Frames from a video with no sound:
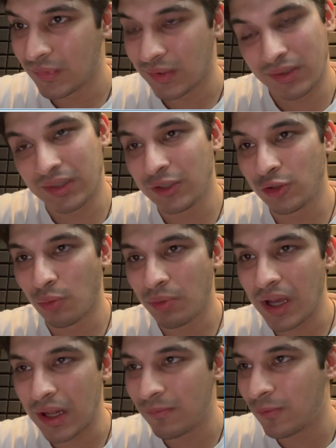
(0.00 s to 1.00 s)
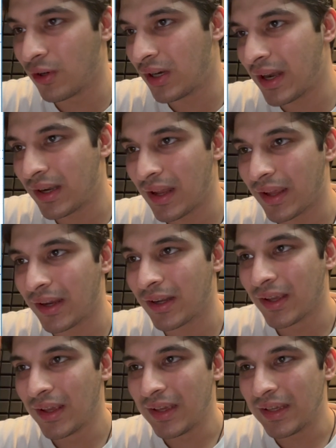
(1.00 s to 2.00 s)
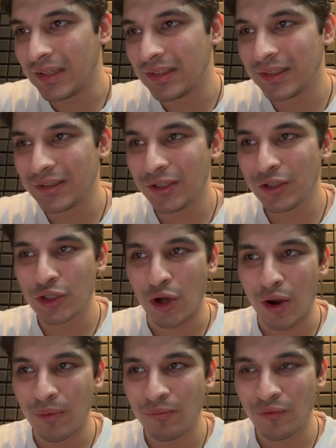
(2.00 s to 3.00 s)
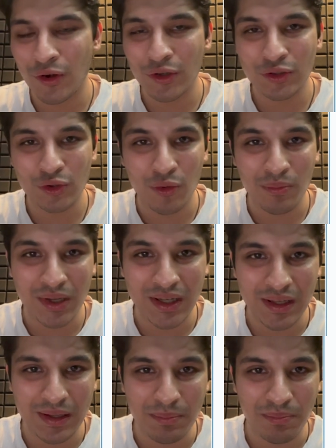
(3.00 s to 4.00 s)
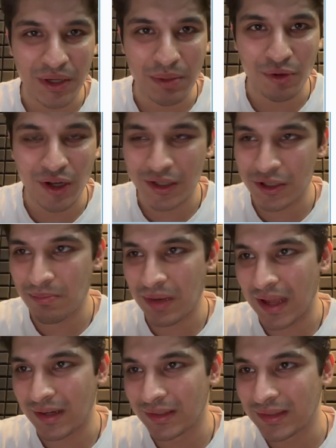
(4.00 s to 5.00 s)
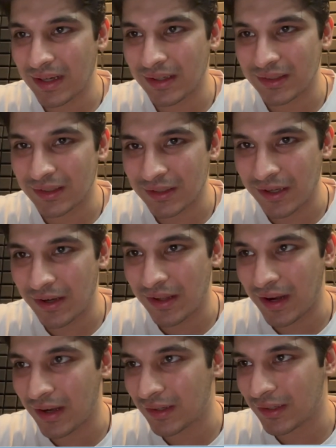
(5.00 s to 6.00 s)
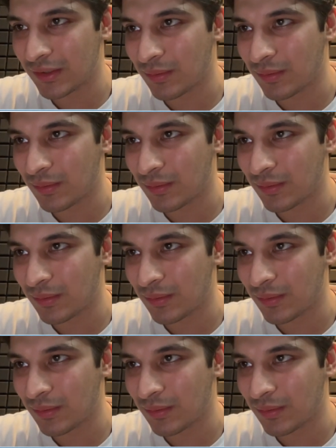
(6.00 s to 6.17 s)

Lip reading: This is super helpful, right? Like, it eases the job for so many pre-production planners and assistant directors